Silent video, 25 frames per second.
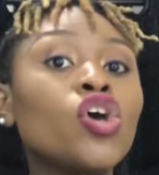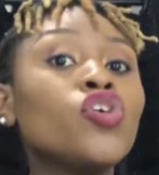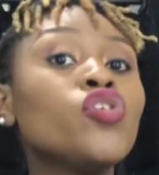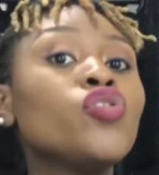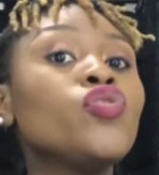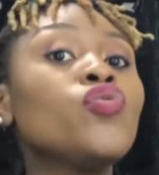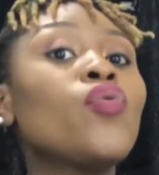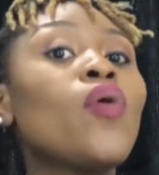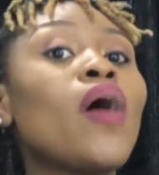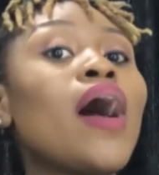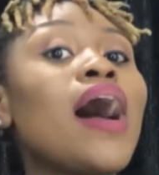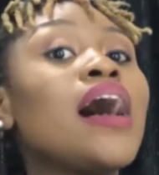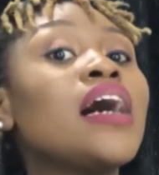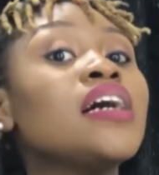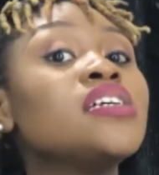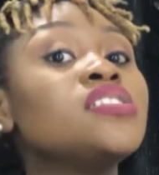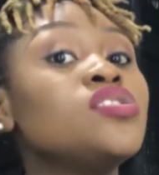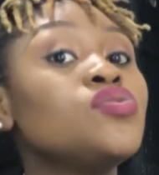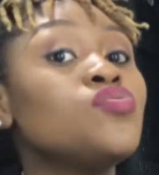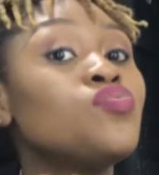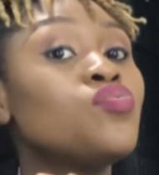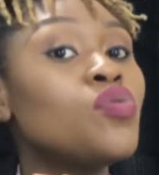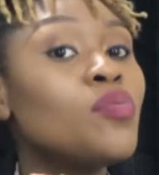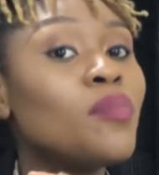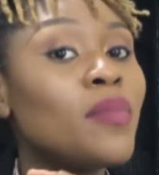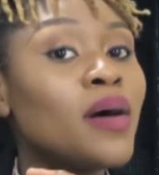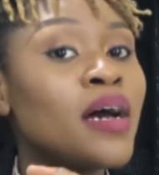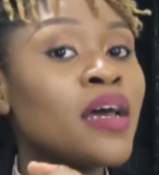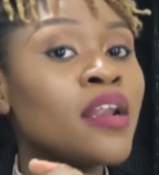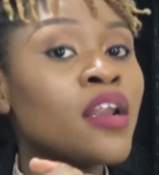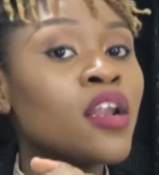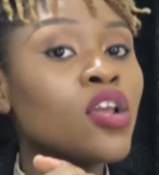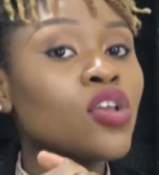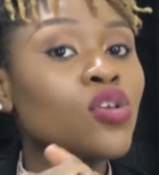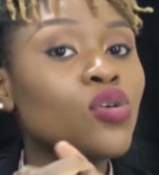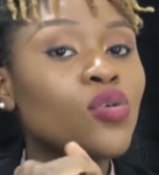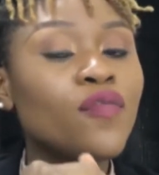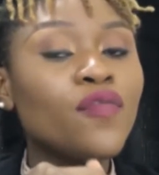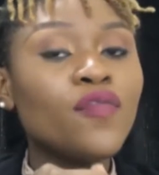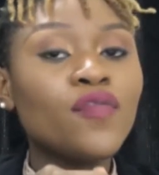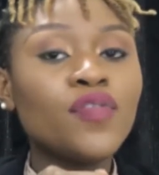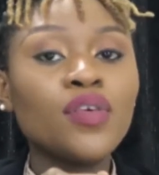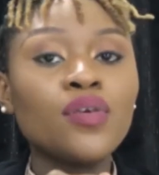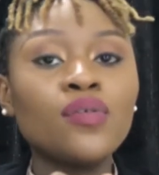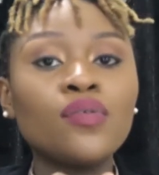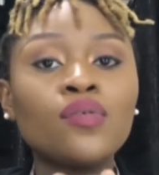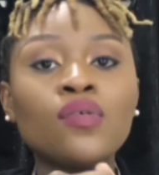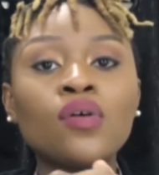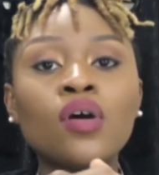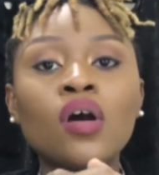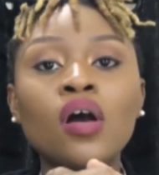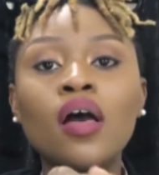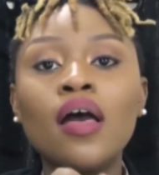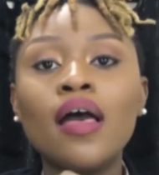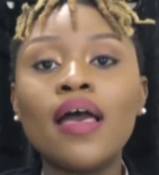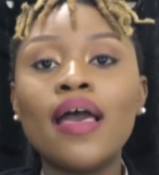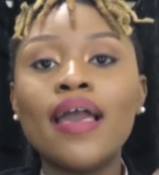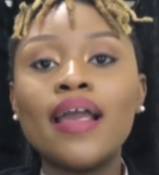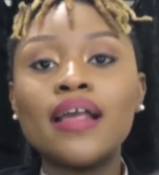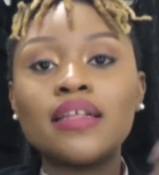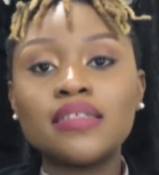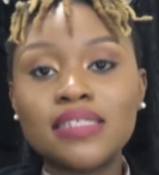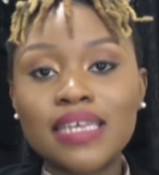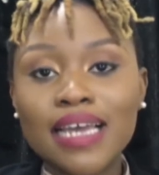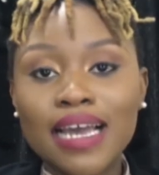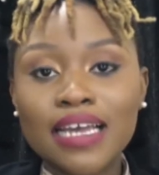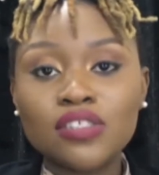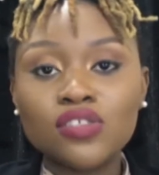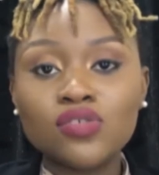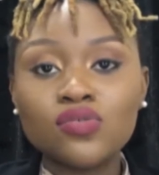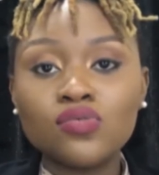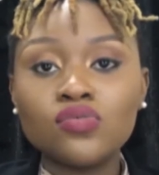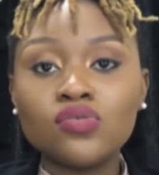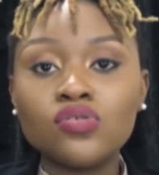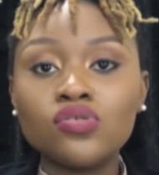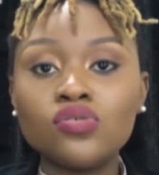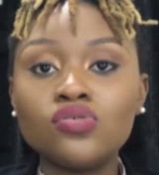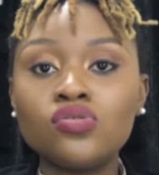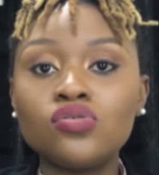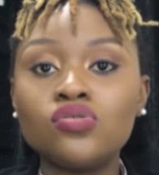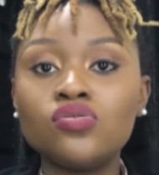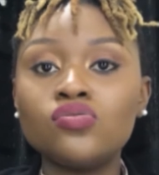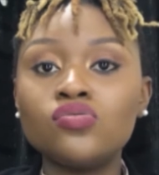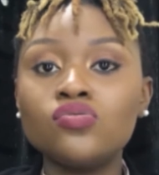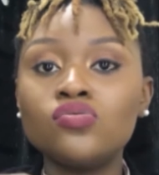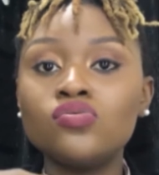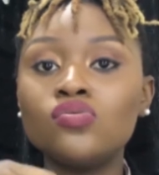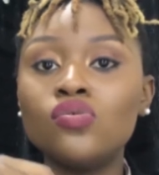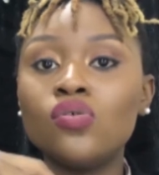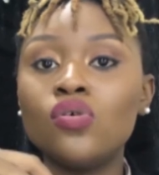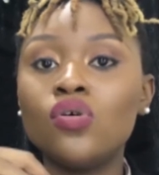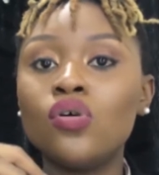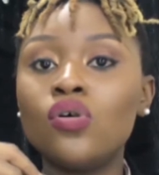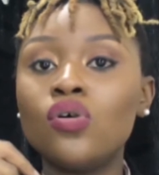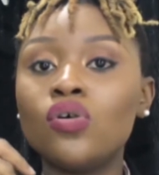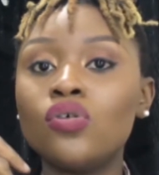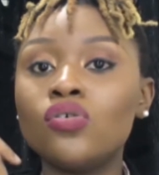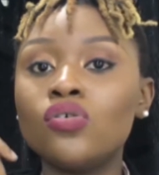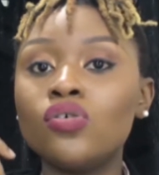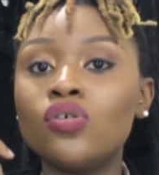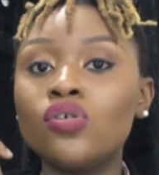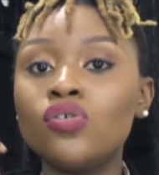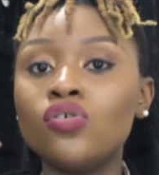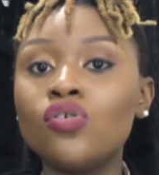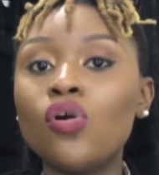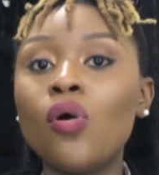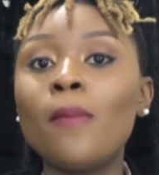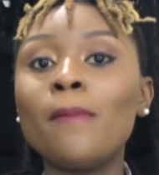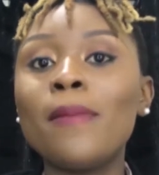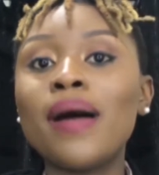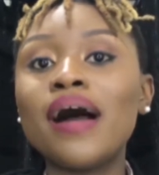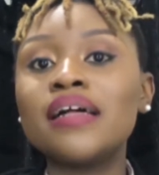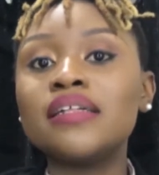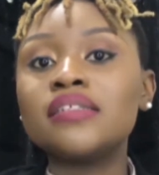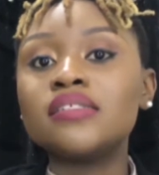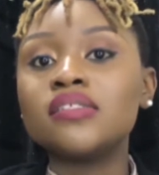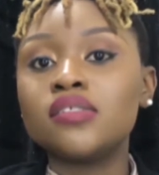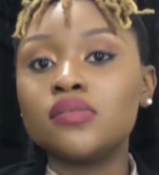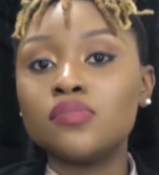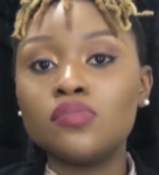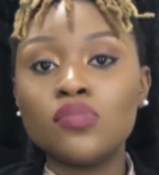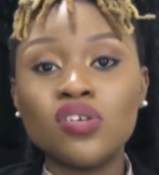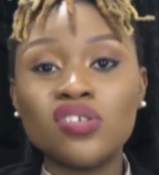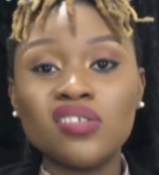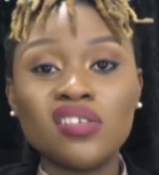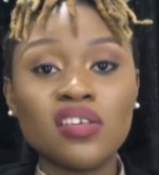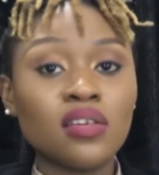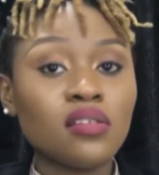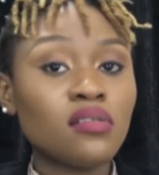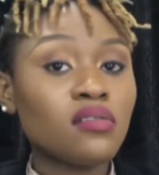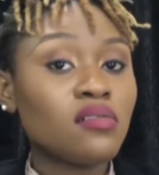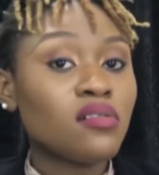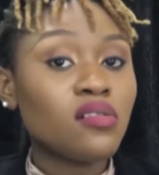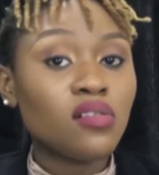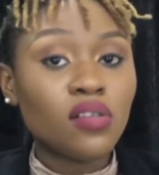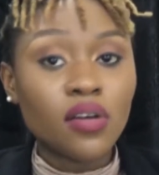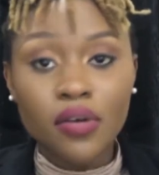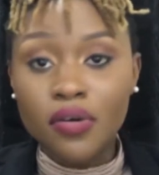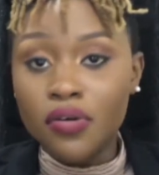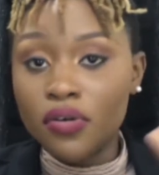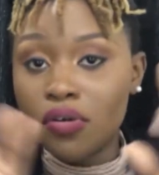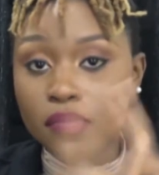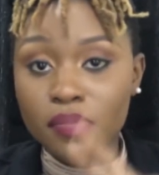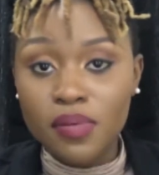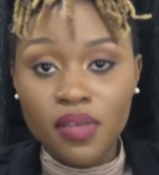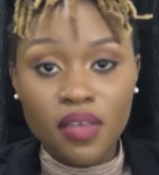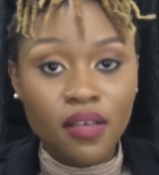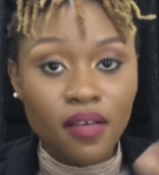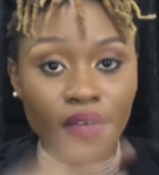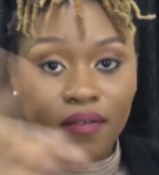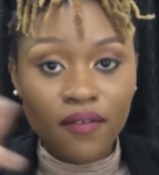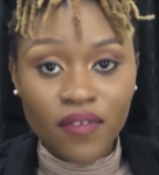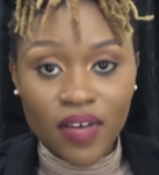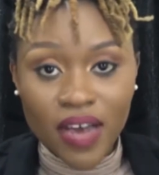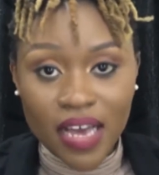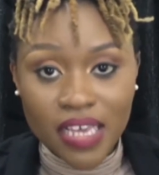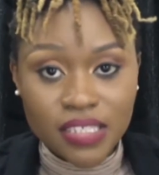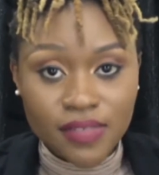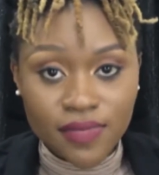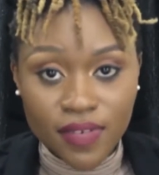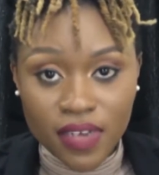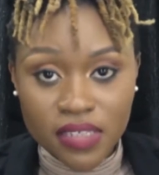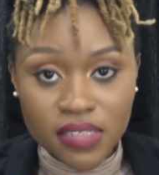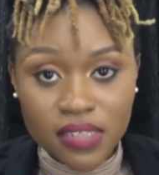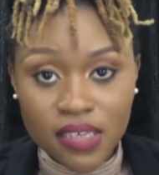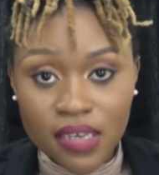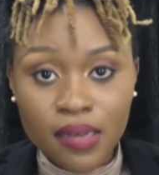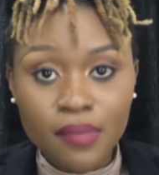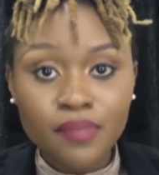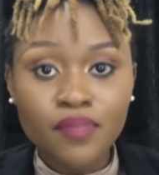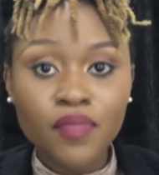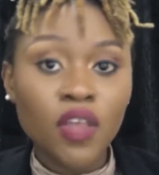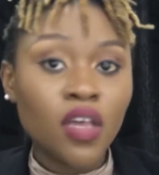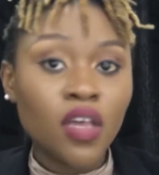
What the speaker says: You as a woman, you feel entitled to your man's money, or it could be vice versa.